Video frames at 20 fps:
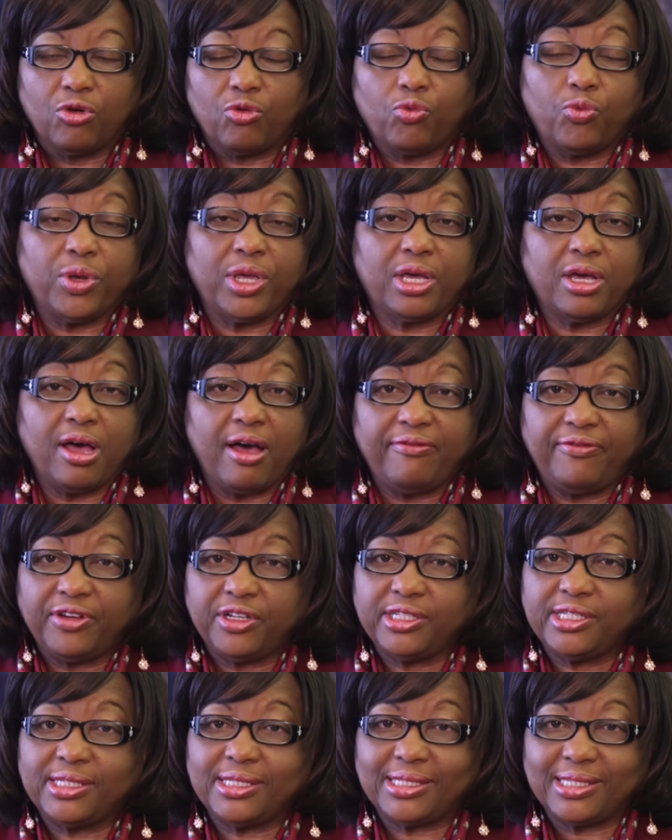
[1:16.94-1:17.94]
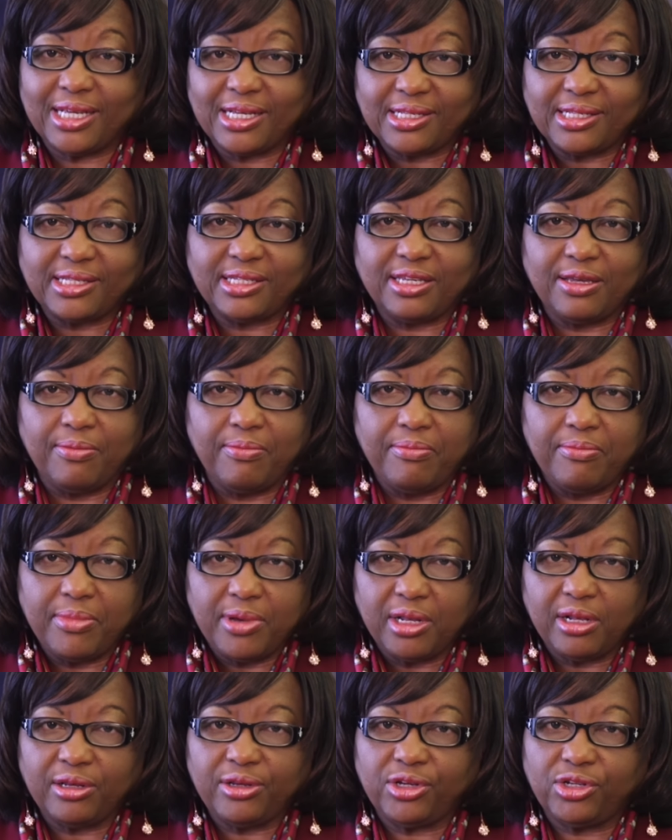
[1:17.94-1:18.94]
We covered 60
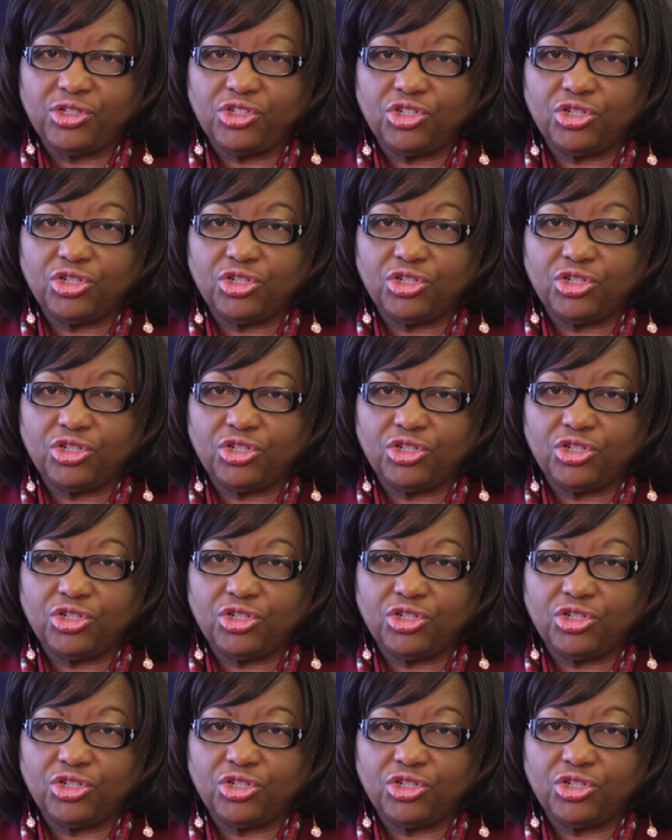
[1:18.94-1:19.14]
million